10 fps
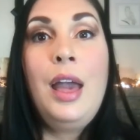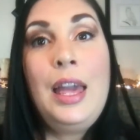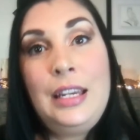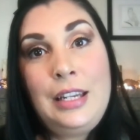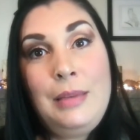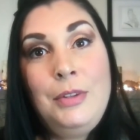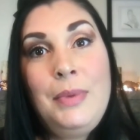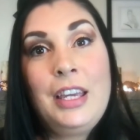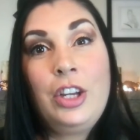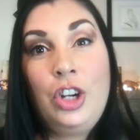Anytime you
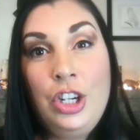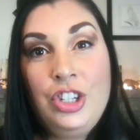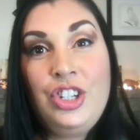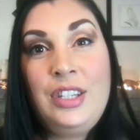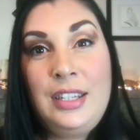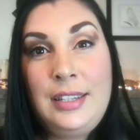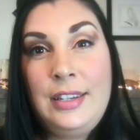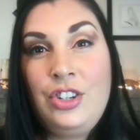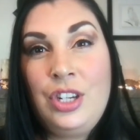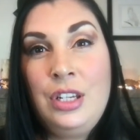make a conscious
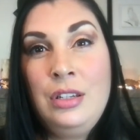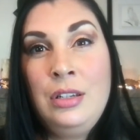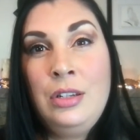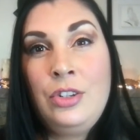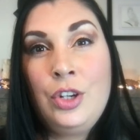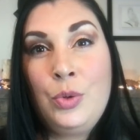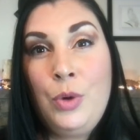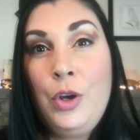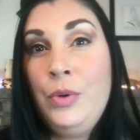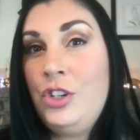decision to
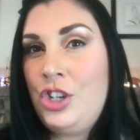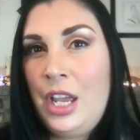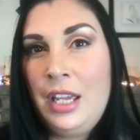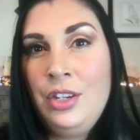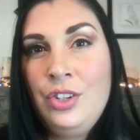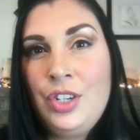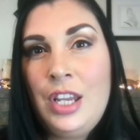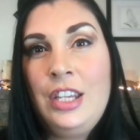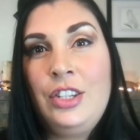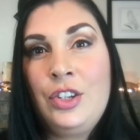grow and change,
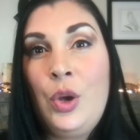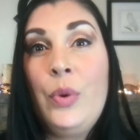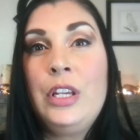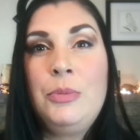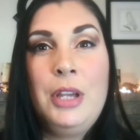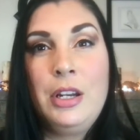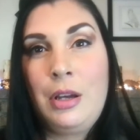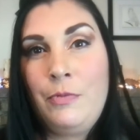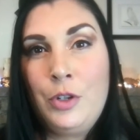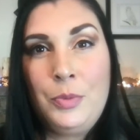it's going to be
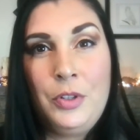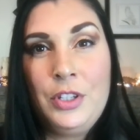uncomfortable.